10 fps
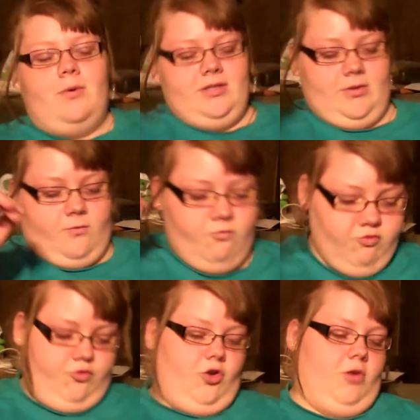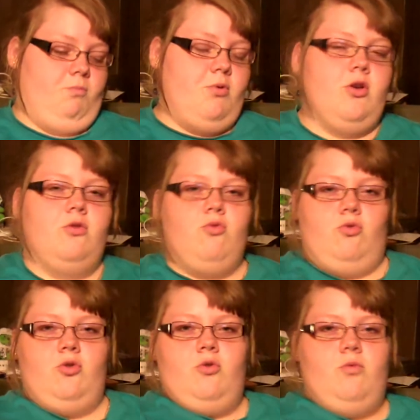ones that freaking bad.
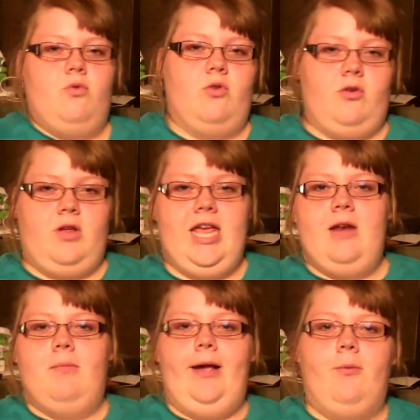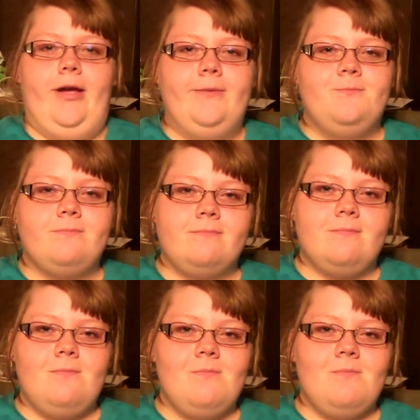get in my way.